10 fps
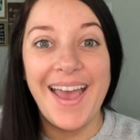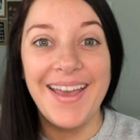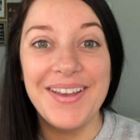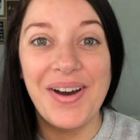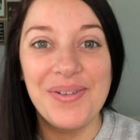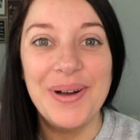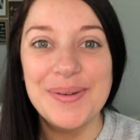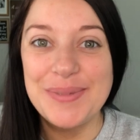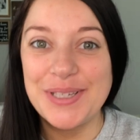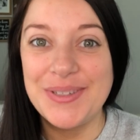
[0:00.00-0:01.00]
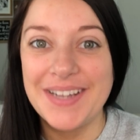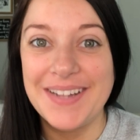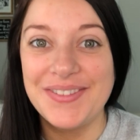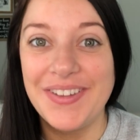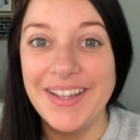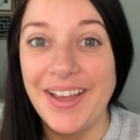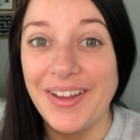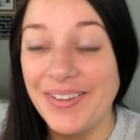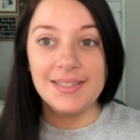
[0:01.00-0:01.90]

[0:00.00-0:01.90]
Hey y'all, welcome to today's video.